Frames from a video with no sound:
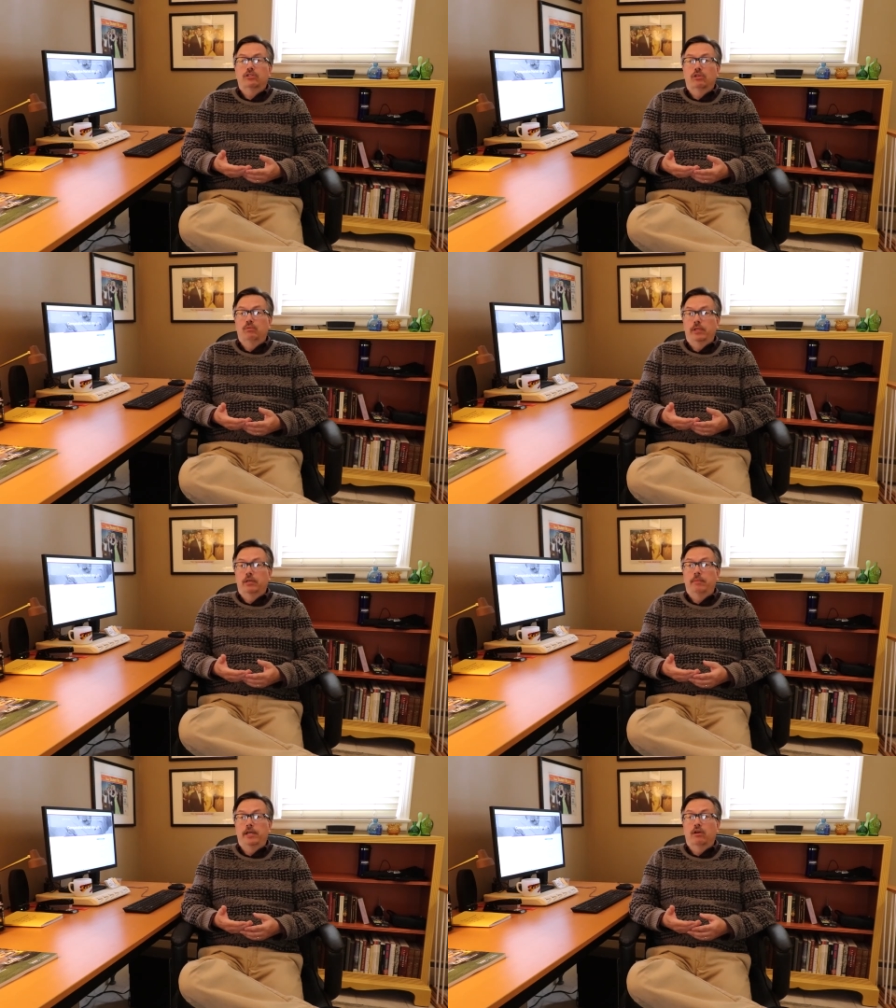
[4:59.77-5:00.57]
so that we
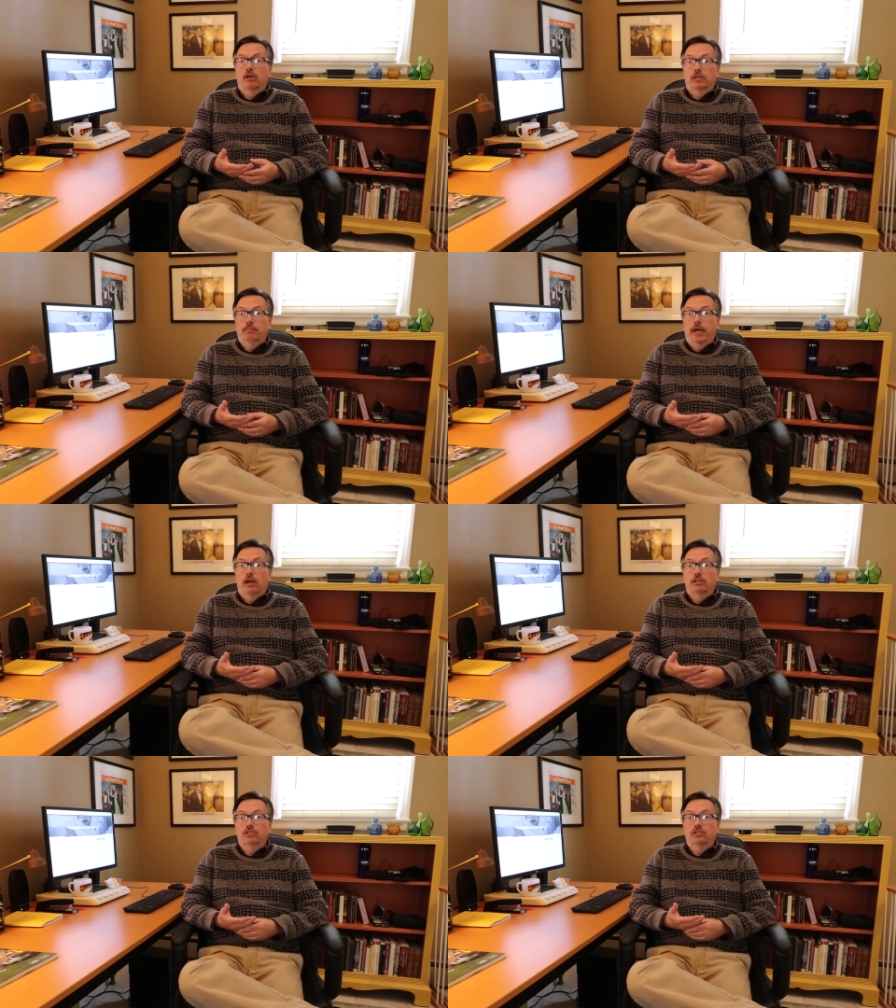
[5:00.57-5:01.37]
can make our
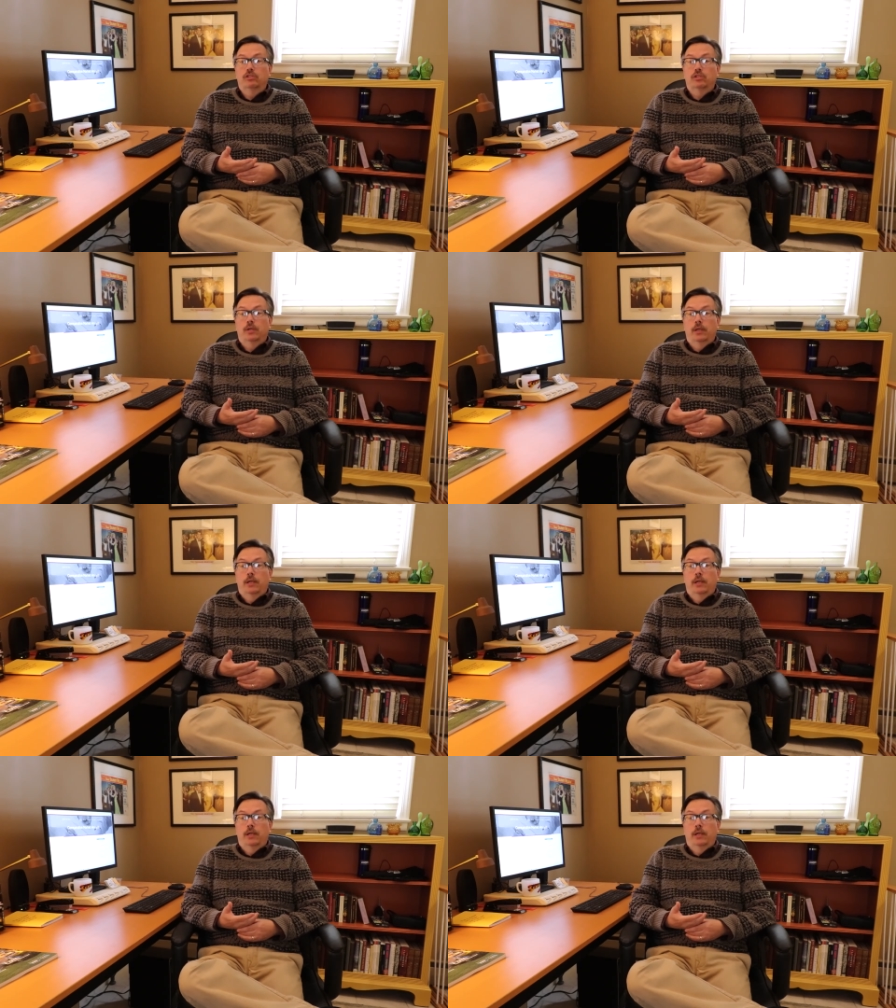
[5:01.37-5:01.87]
comparisons.